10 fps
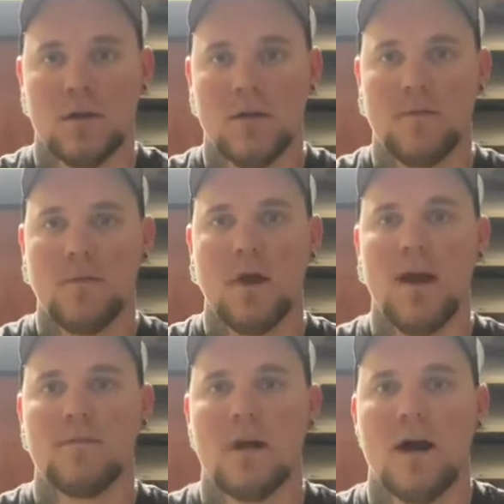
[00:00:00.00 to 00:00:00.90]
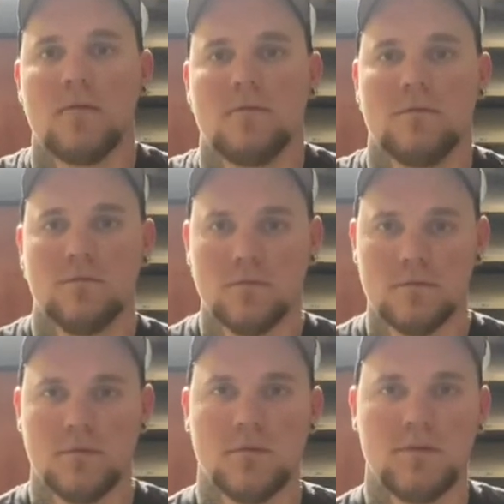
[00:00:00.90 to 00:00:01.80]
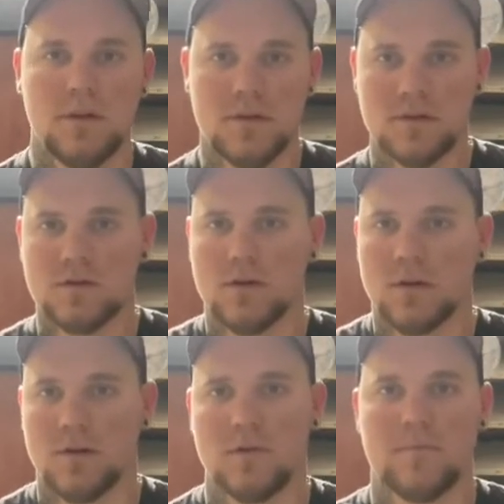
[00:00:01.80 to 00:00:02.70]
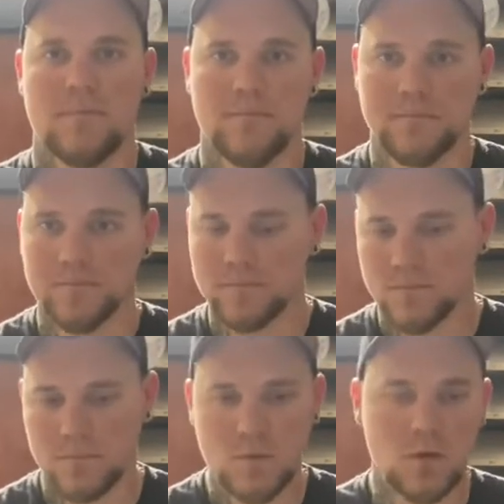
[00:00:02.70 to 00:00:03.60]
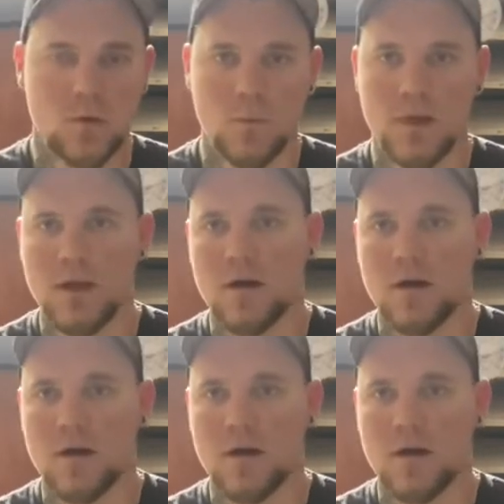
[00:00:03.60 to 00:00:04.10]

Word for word: if you have not seen this shirt, we